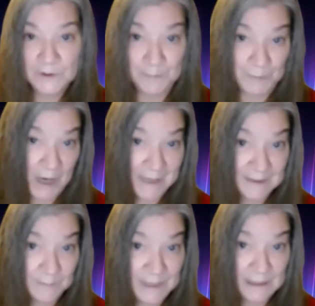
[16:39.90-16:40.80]

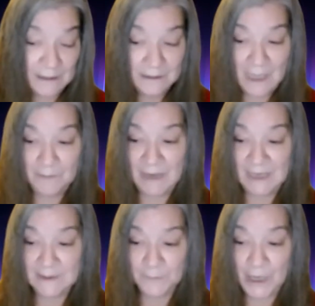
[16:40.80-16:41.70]
surprised me and
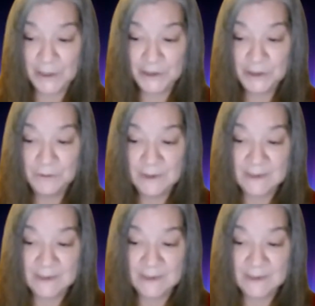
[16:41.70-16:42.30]
may surprise you.